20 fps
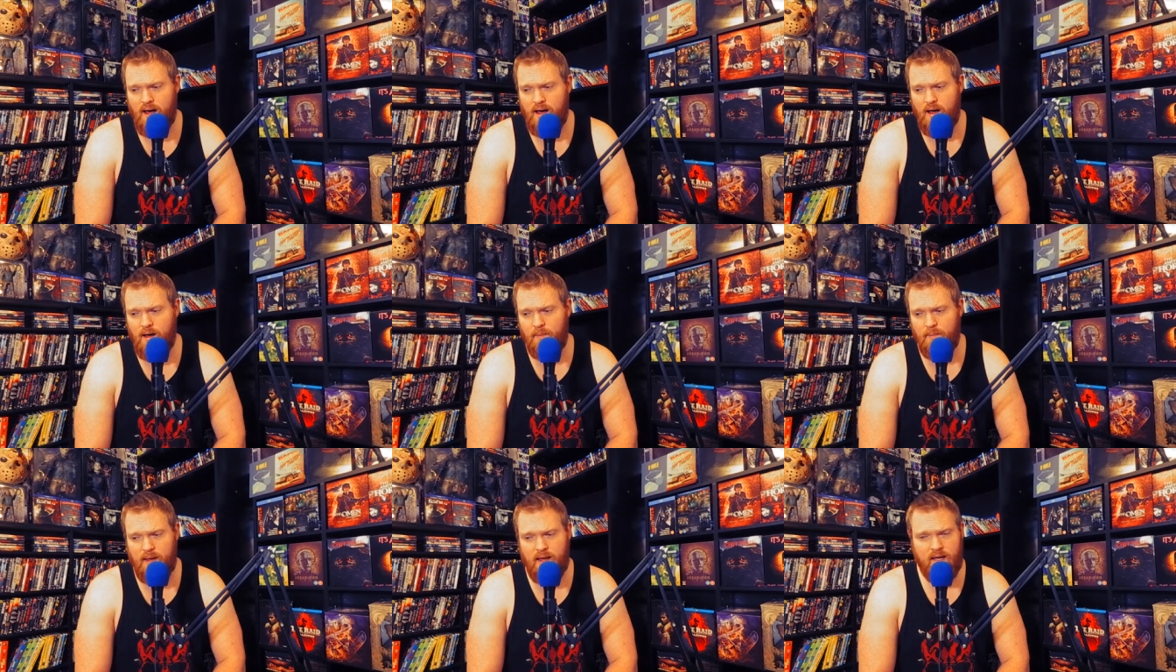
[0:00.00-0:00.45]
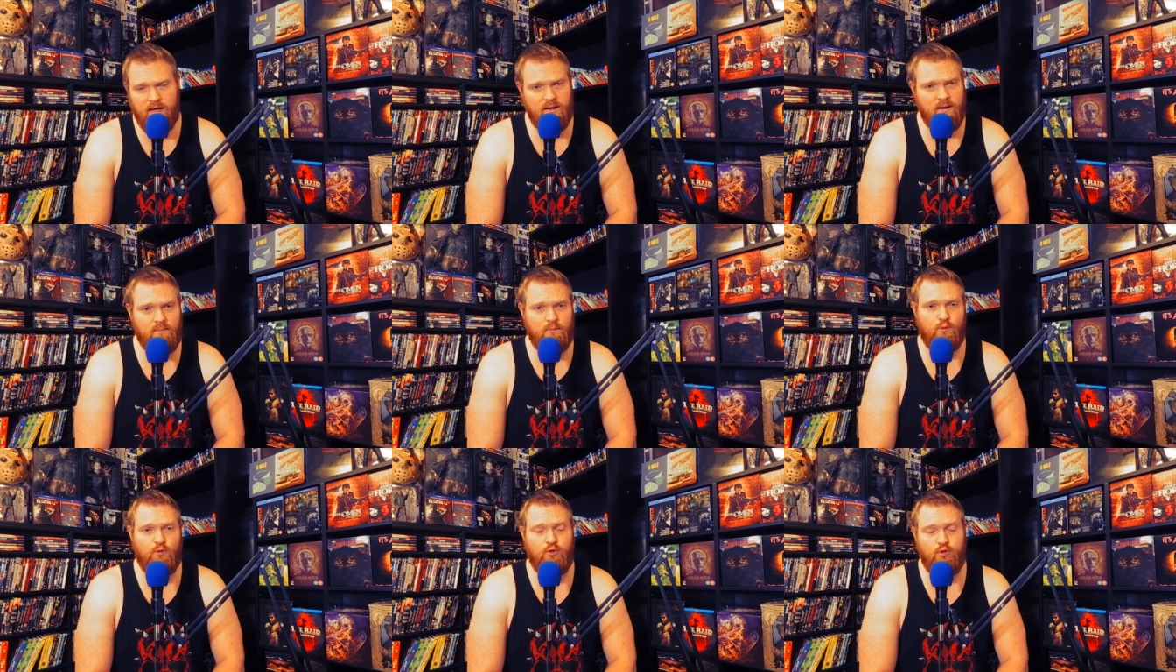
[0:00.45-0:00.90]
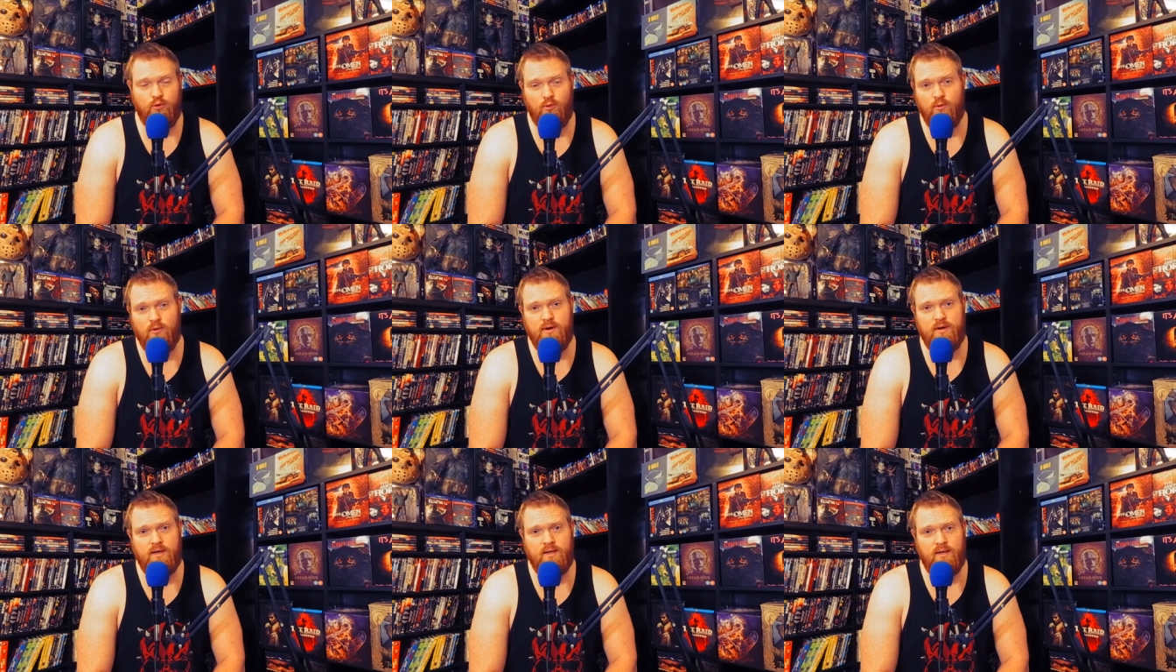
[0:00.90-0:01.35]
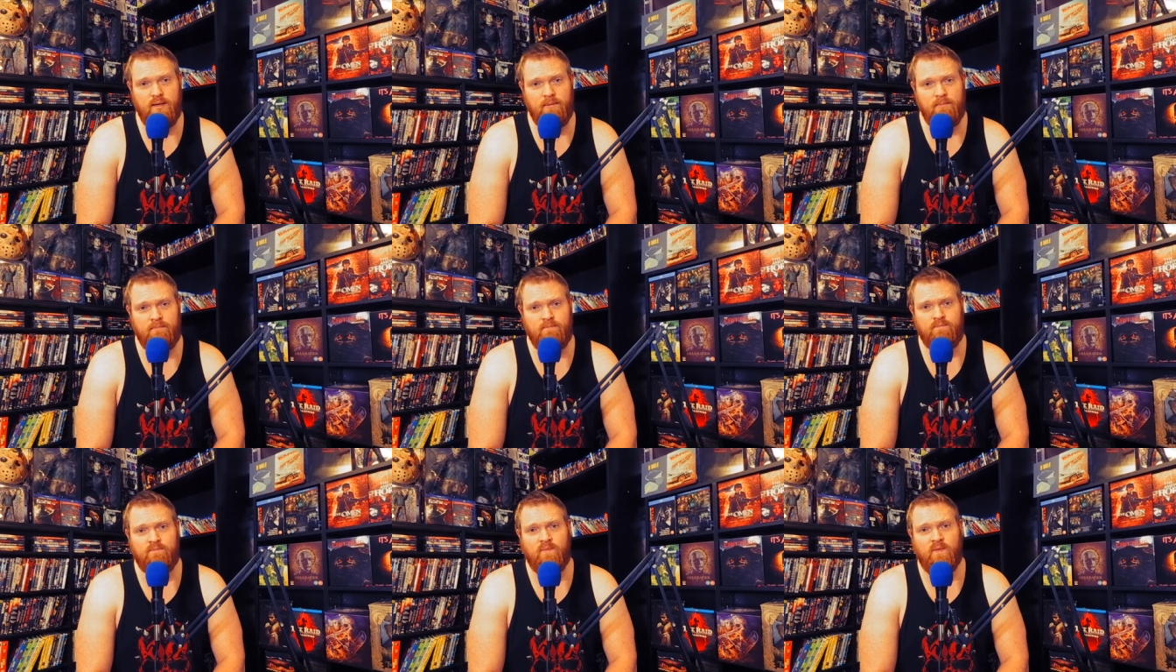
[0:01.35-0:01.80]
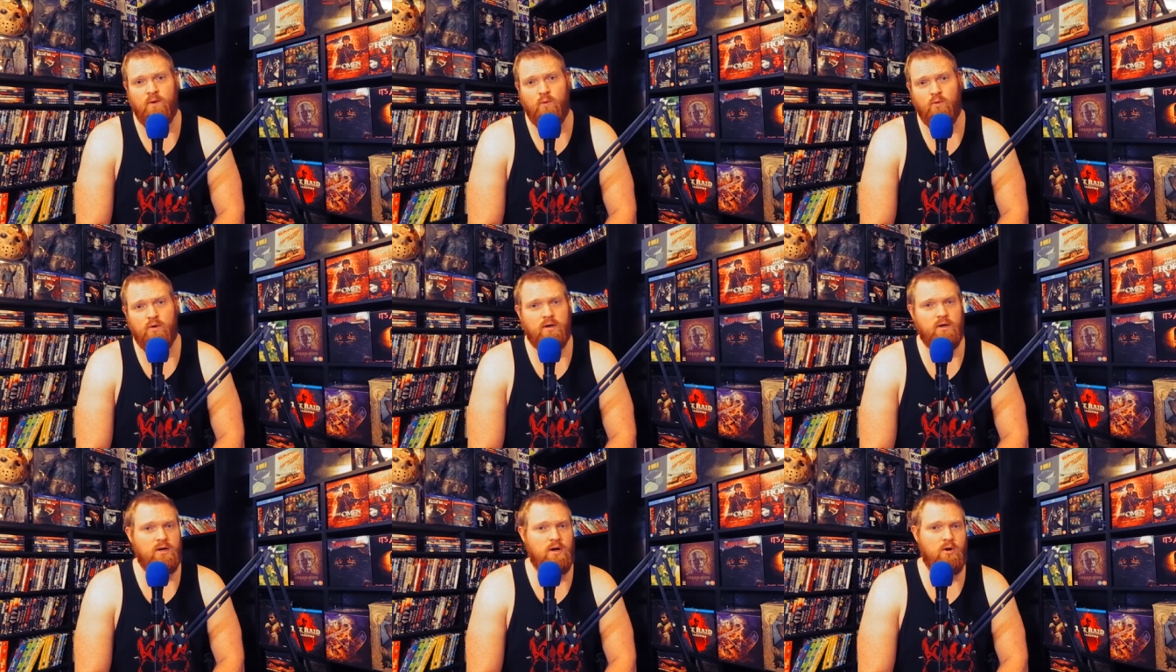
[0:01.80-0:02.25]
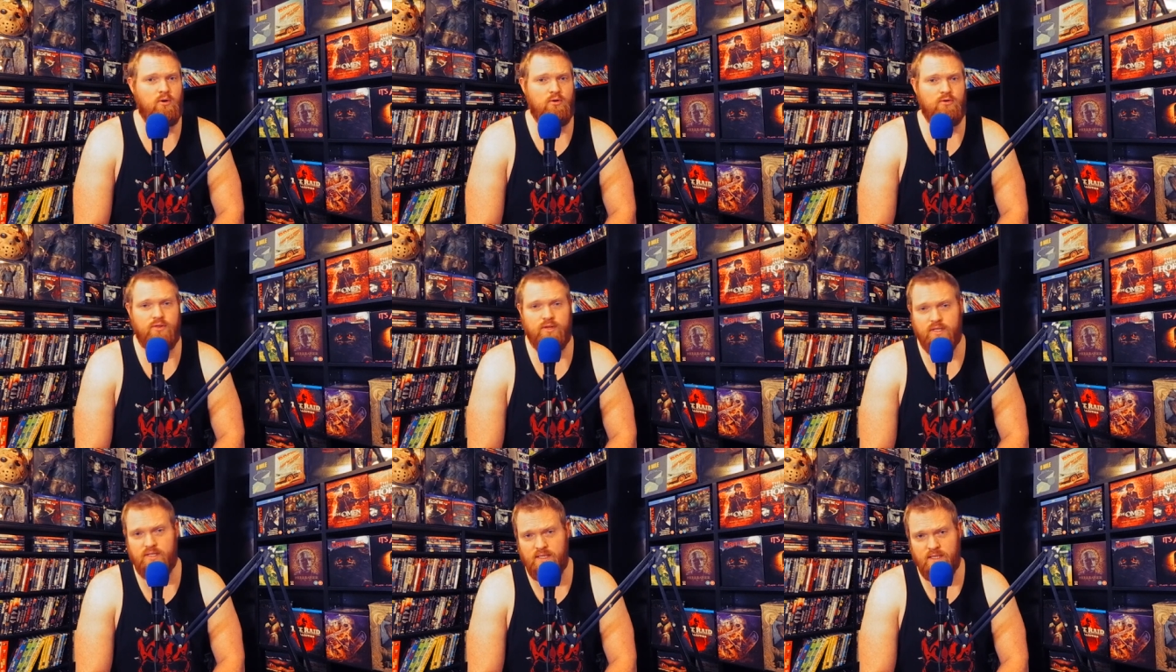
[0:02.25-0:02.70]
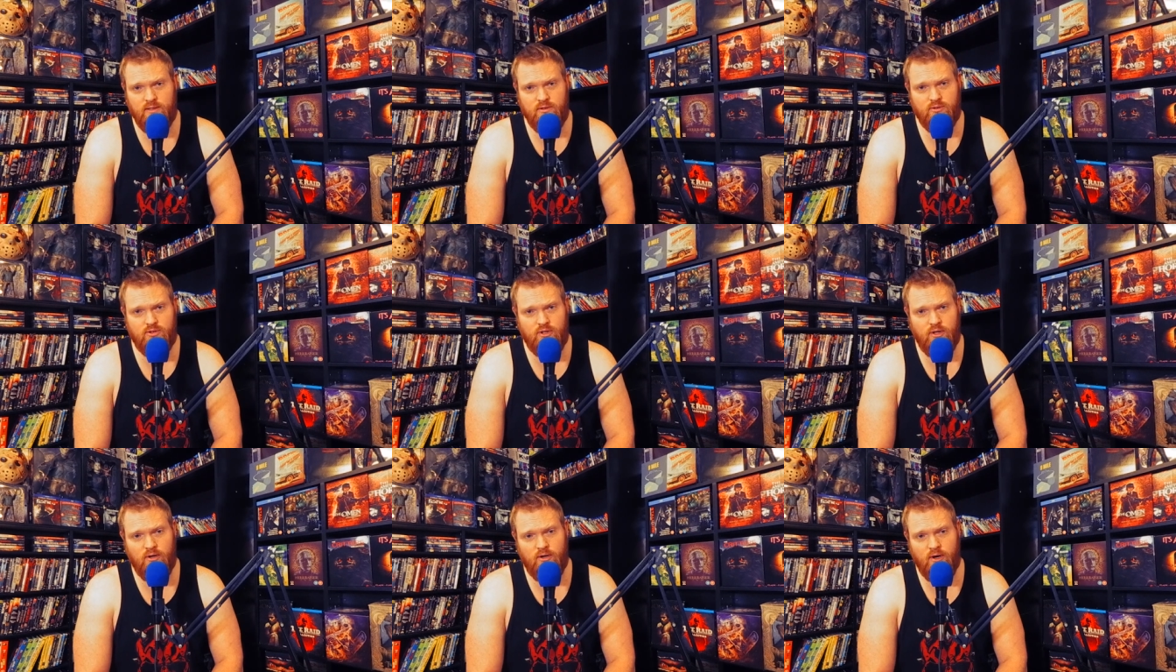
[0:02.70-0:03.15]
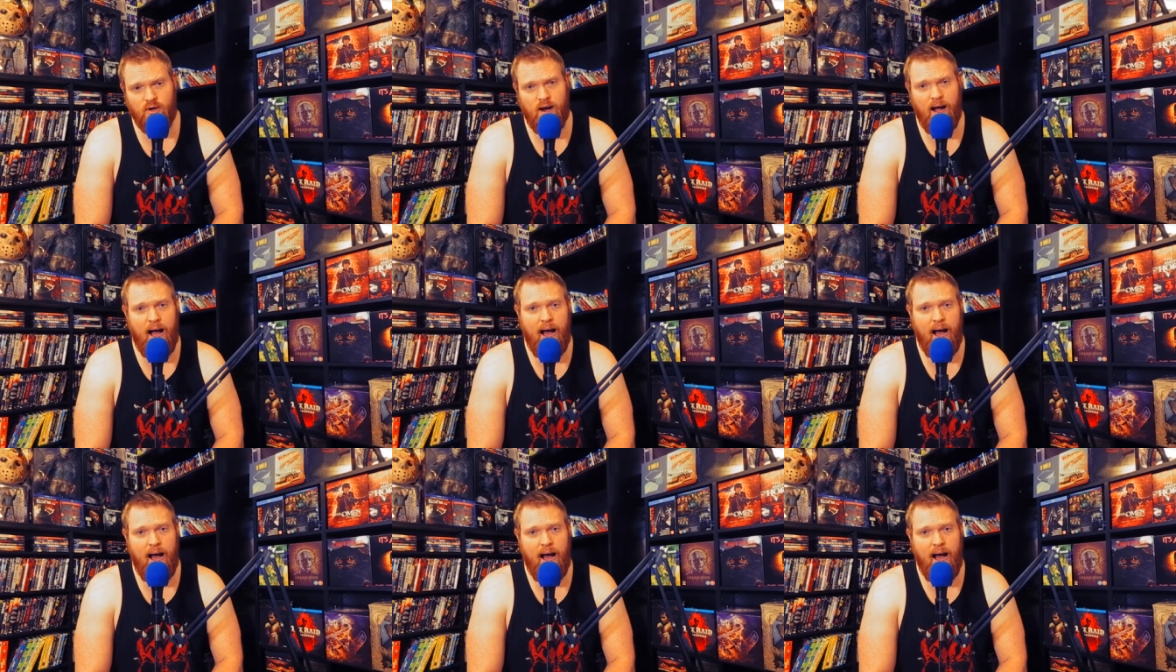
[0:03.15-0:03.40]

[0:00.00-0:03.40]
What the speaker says: At number 3, we're going to go to the tearjerker